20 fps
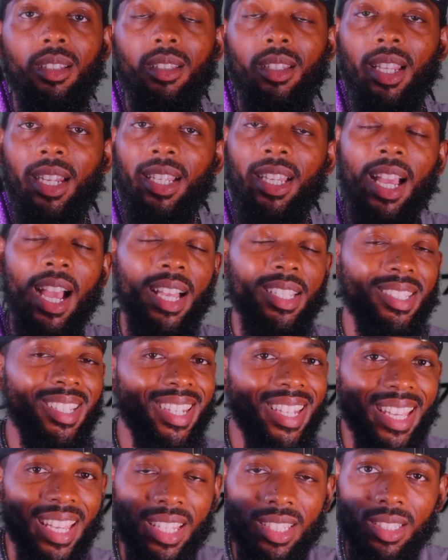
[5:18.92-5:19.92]
A lot of guys are
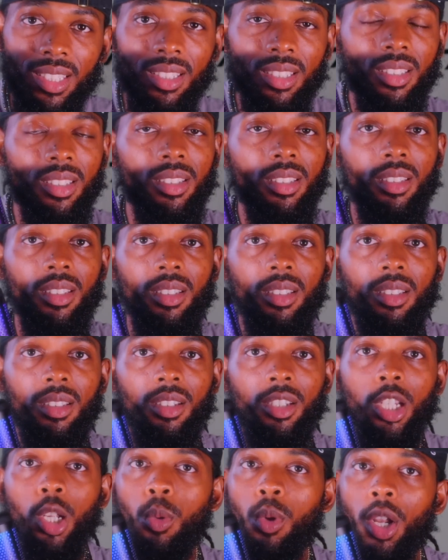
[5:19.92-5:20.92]
lazy.
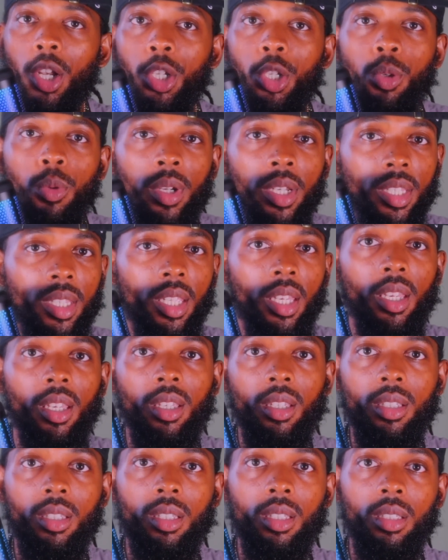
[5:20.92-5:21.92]
You don't want to do
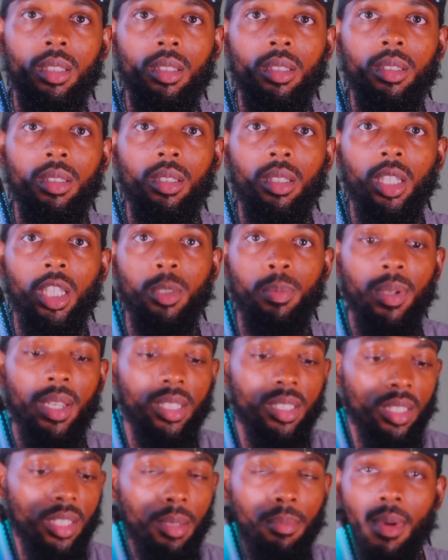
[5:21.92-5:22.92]
anything,
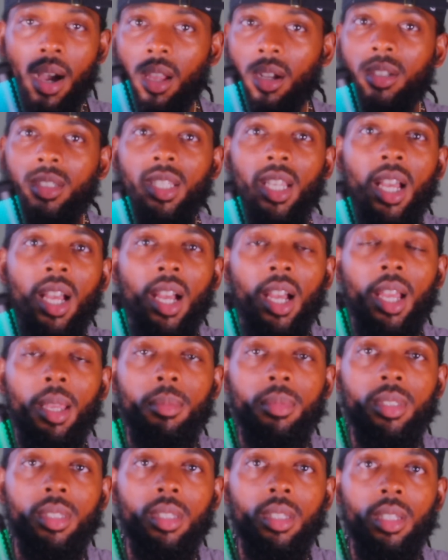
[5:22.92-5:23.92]
especially in modern
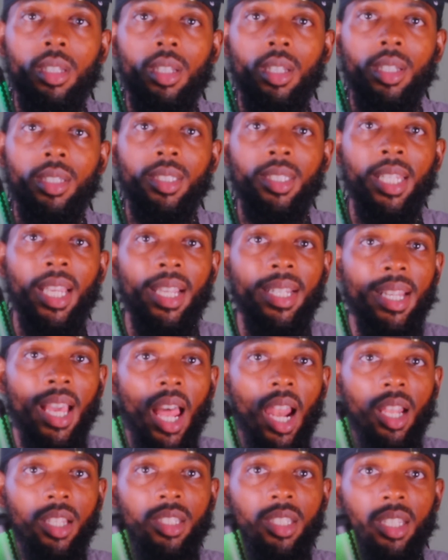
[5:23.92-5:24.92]
times
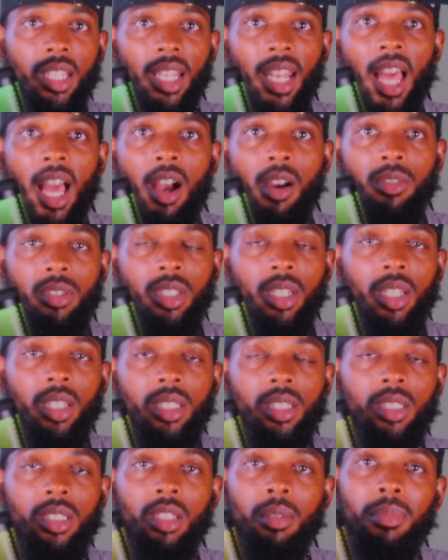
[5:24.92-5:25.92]
technology allows
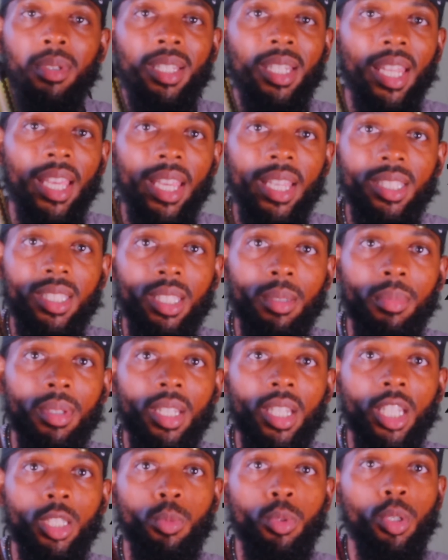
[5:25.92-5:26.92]
us to be lazy
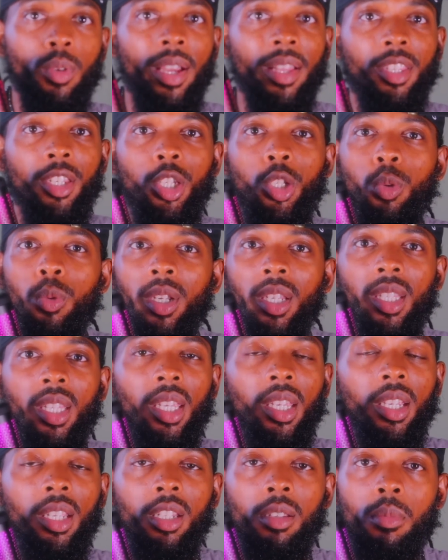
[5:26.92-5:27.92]
because we don't have to do
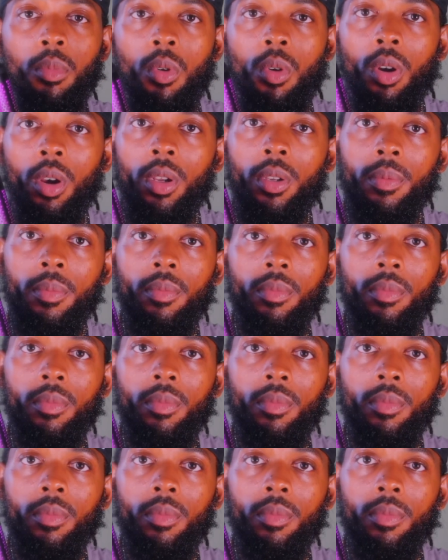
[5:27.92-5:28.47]
anything anymore.